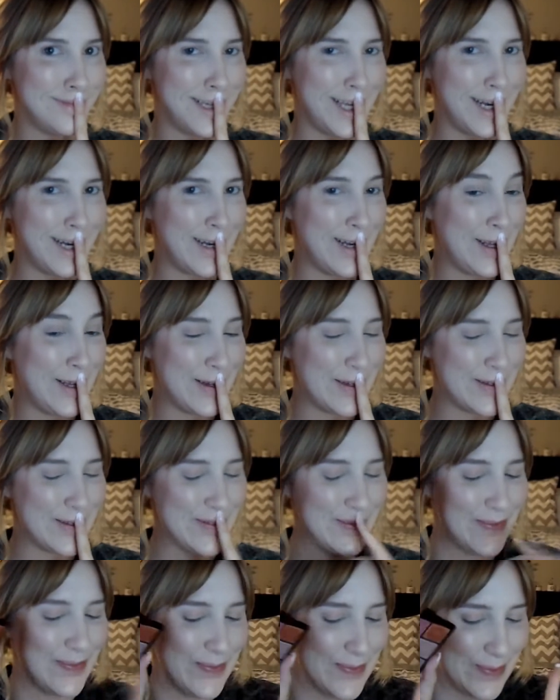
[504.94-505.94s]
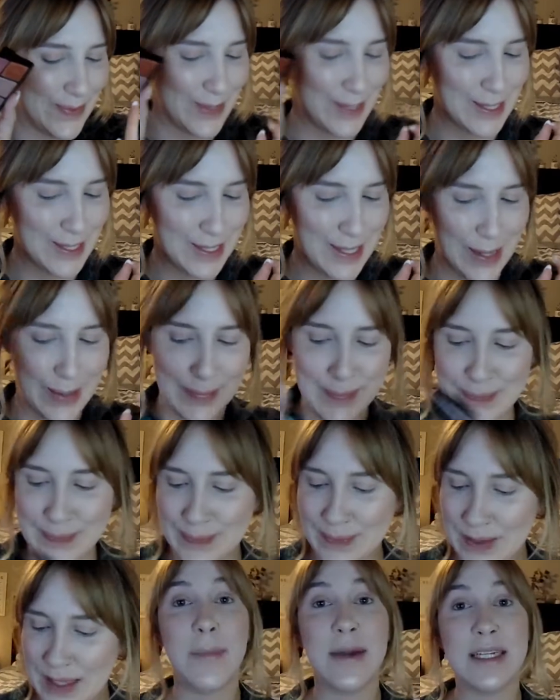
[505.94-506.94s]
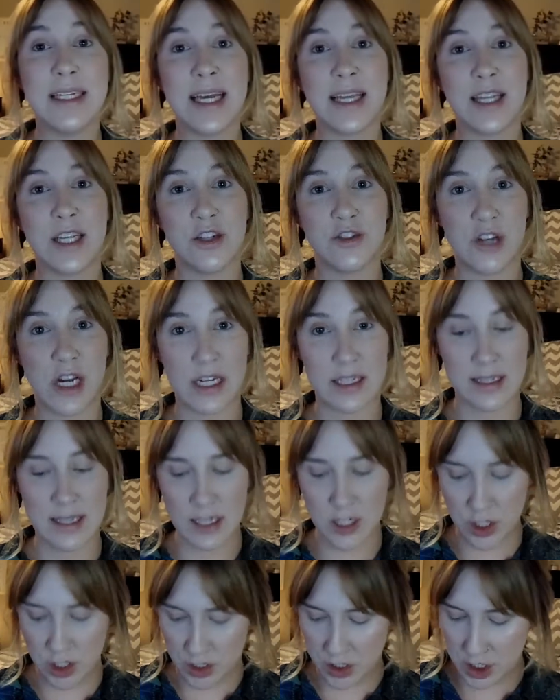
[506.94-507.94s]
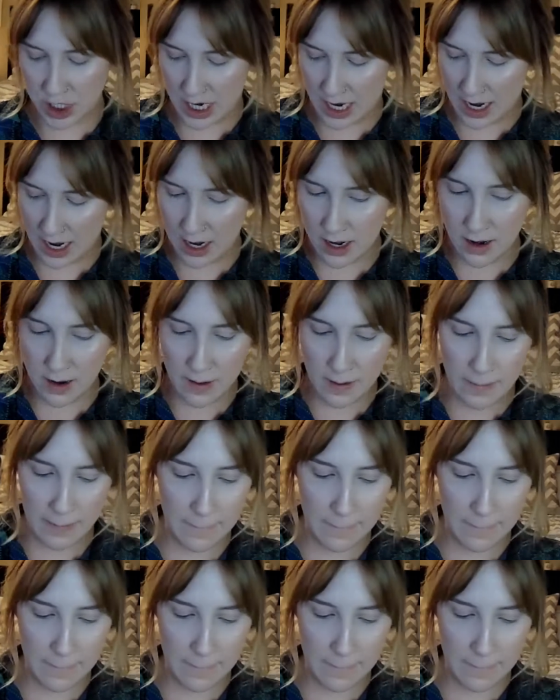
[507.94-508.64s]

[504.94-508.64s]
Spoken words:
I don't know. We'll see. I'm gonna take the transition shade.